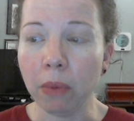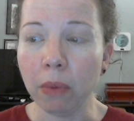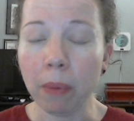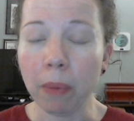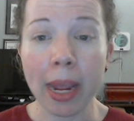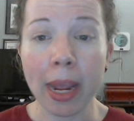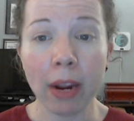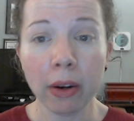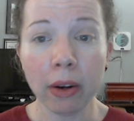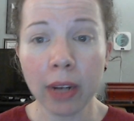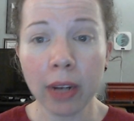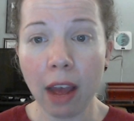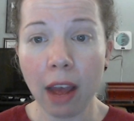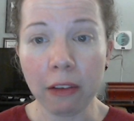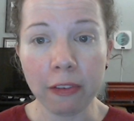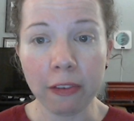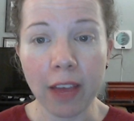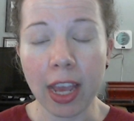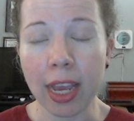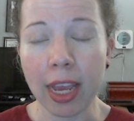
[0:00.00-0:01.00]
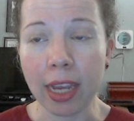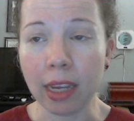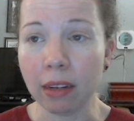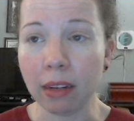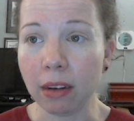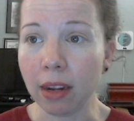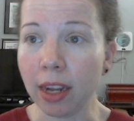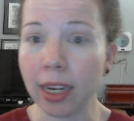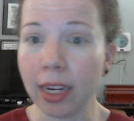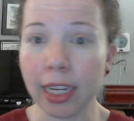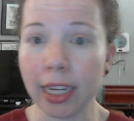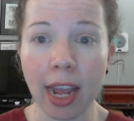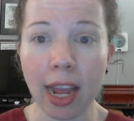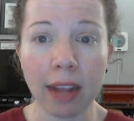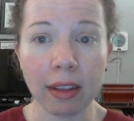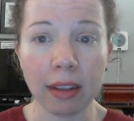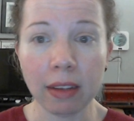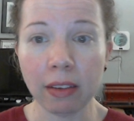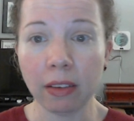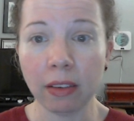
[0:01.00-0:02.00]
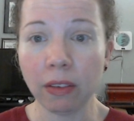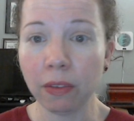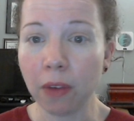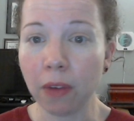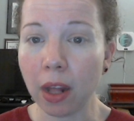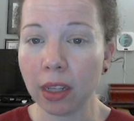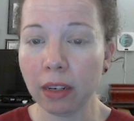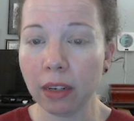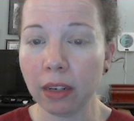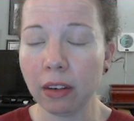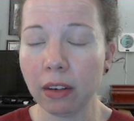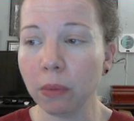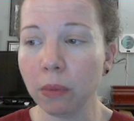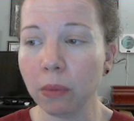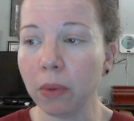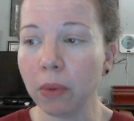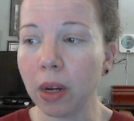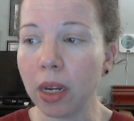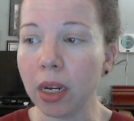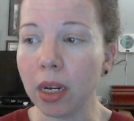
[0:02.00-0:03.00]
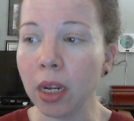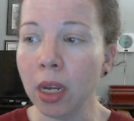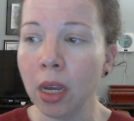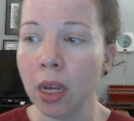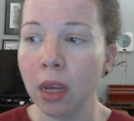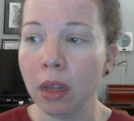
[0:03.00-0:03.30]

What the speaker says: Repair Cafe, and again, this is volunteer run,